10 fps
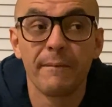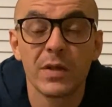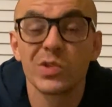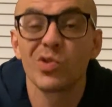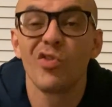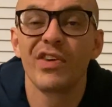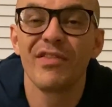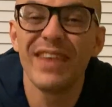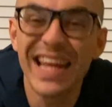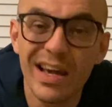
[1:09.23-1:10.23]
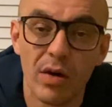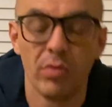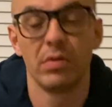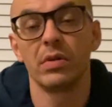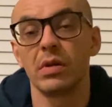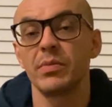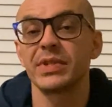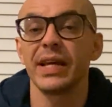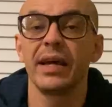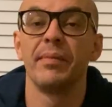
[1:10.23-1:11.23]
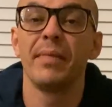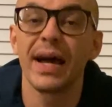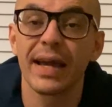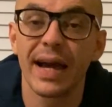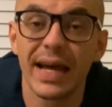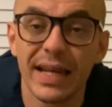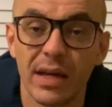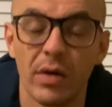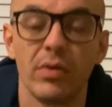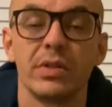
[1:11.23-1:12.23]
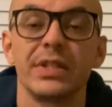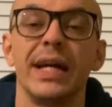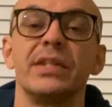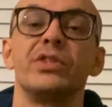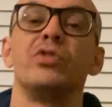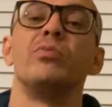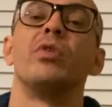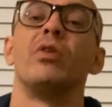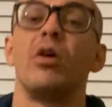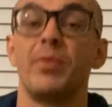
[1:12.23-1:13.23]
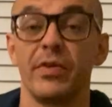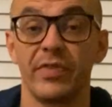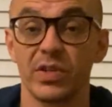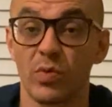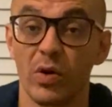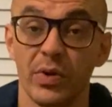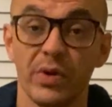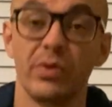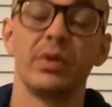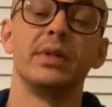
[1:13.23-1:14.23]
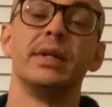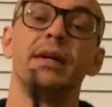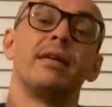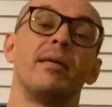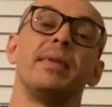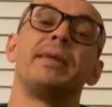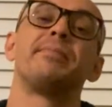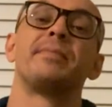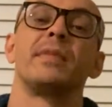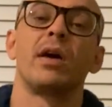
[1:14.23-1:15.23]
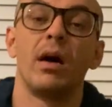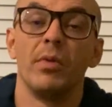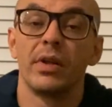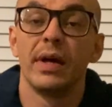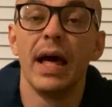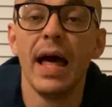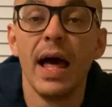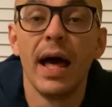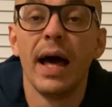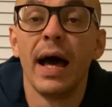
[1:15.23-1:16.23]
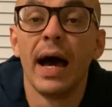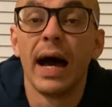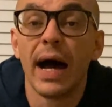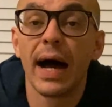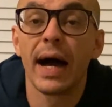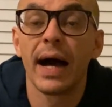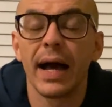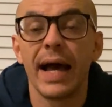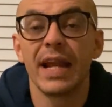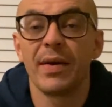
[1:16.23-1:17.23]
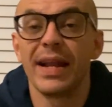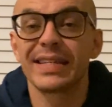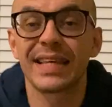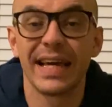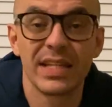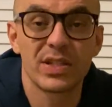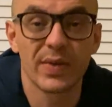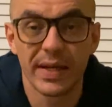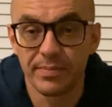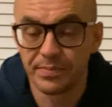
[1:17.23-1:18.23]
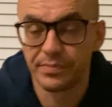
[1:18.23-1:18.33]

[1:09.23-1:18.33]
story of Leo. You know what I'm saying? My guy Leo. Shout out to you, bro. Hope everything's well with you. You know what I mean? Come on. Anyway, let's get into it.